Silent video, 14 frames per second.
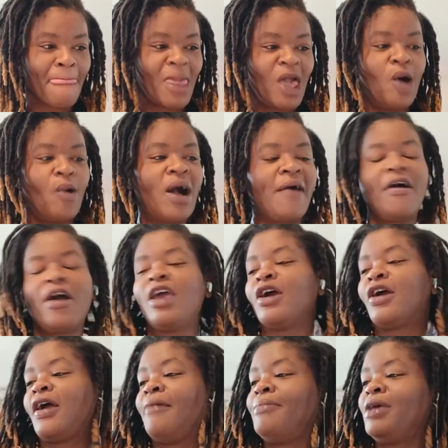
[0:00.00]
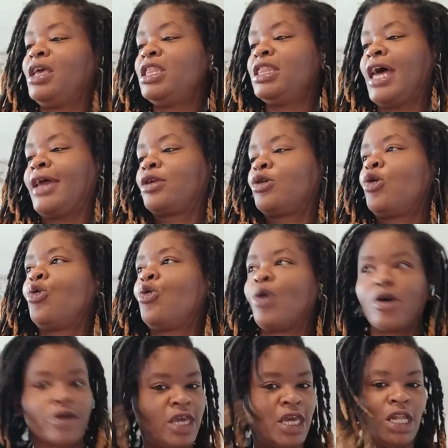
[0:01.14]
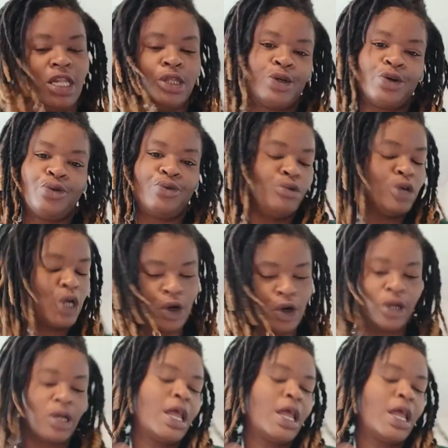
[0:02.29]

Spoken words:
Go out here and be that quirky little nerd.